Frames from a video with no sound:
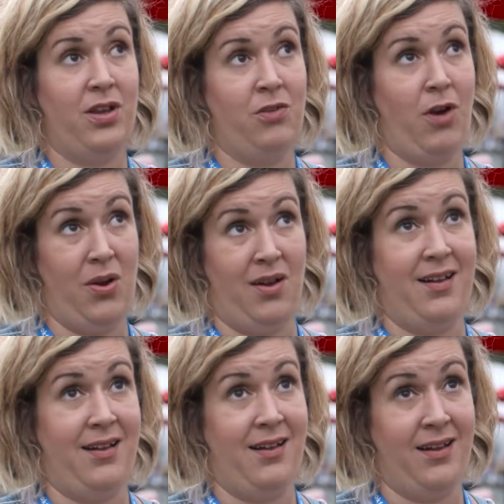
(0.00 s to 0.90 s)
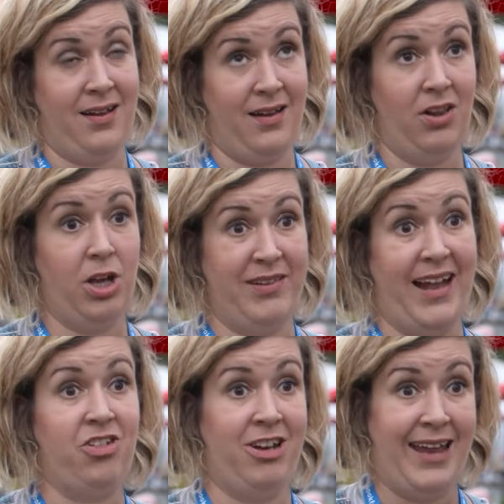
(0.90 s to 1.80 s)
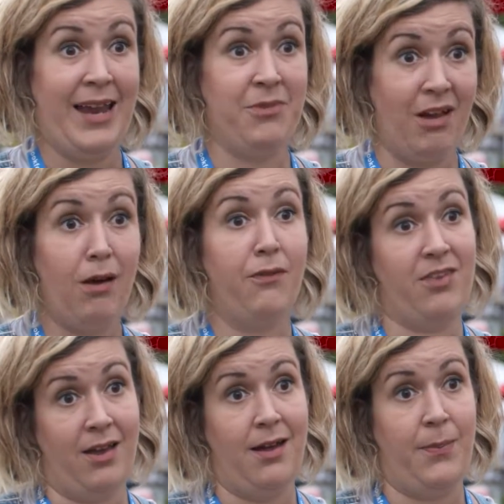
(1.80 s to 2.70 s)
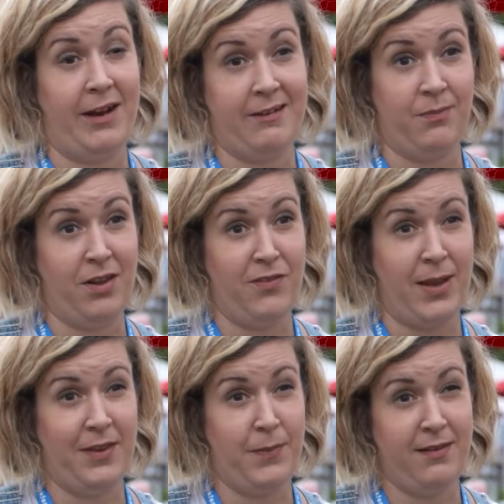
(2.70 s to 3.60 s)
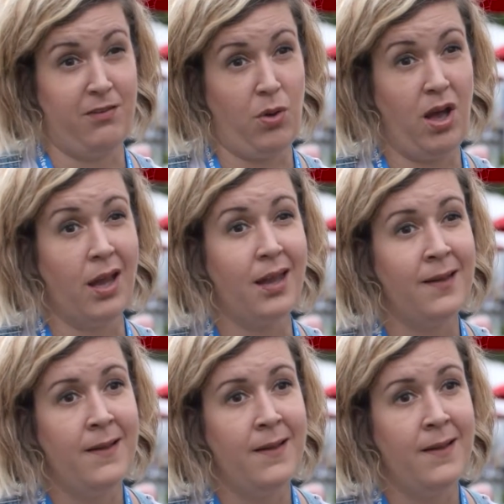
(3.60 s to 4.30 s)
you wrote a girl who was actually named after her parents' most famous piece of work.